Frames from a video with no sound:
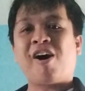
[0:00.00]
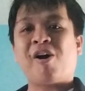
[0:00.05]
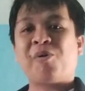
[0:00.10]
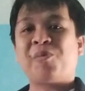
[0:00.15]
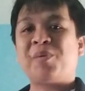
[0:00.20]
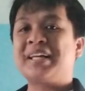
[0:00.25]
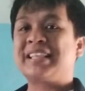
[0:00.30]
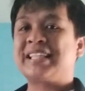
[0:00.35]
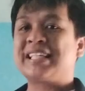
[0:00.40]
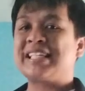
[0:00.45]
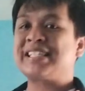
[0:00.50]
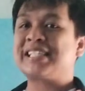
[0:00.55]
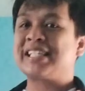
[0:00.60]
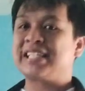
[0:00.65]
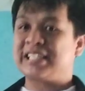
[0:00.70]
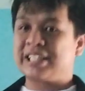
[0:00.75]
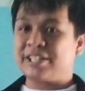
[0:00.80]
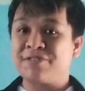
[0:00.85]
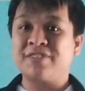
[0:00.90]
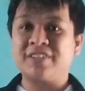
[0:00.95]
what is the
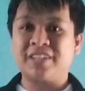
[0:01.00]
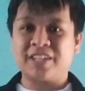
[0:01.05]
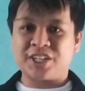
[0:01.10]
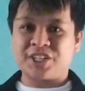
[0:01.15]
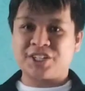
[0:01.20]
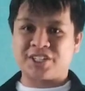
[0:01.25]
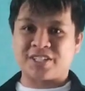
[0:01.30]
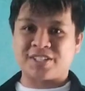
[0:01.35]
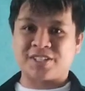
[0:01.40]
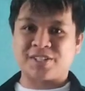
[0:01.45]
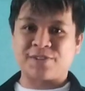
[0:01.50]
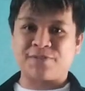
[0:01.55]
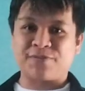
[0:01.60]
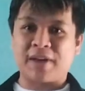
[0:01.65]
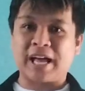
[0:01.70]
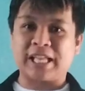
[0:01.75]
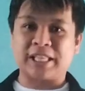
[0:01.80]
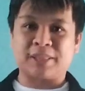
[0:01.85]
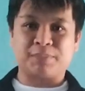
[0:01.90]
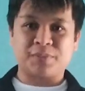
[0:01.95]
definitions of
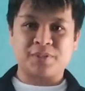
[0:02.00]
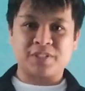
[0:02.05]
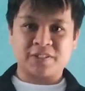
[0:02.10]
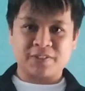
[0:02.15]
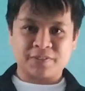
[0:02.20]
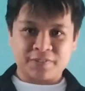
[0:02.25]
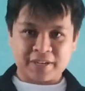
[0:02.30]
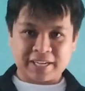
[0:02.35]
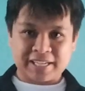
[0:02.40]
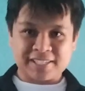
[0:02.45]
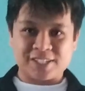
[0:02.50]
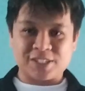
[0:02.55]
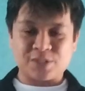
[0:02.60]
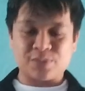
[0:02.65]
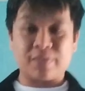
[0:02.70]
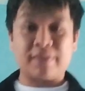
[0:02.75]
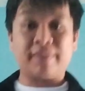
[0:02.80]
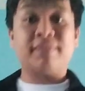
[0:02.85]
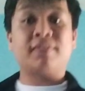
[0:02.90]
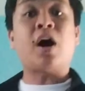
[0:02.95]
atmosphere since
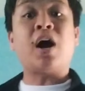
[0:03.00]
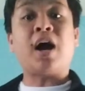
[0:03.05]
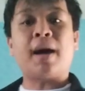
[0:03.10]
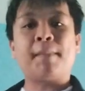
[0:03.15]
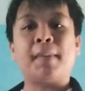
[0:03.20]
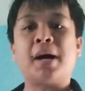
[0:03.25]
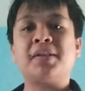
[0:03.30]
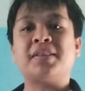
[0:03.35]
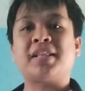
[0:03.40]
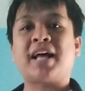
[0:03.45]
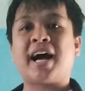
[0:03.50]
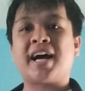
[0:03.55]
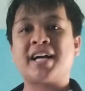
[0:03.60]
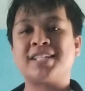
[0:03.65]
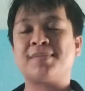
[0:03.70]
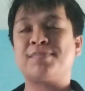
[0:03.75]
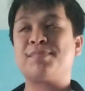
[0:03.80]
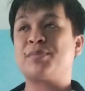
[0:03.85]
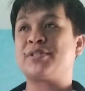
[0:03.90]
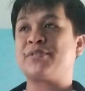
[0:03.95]
we talked about
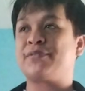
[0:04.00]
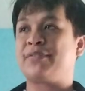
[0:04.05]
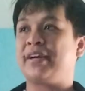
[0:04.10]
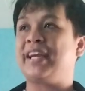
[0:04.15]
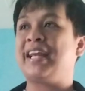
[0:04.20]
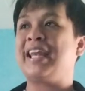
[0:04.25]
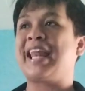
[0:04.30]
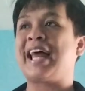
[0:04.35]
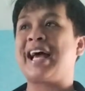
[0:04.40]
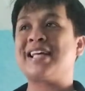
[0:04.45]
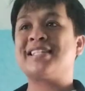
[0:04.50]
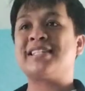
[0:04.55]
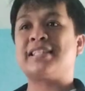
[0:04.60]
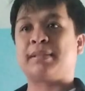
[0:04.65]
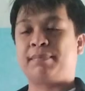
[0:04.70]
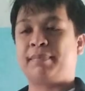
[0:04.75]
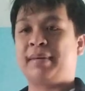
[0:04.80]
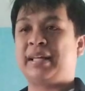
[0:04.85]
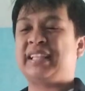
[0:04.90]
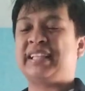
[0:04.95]
atmosphere last
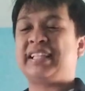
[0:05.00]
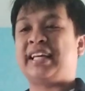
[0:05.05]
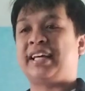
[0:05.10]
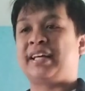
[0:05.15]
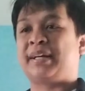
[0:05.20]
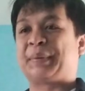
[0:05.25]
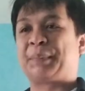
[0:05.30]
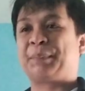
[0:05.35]
meeting?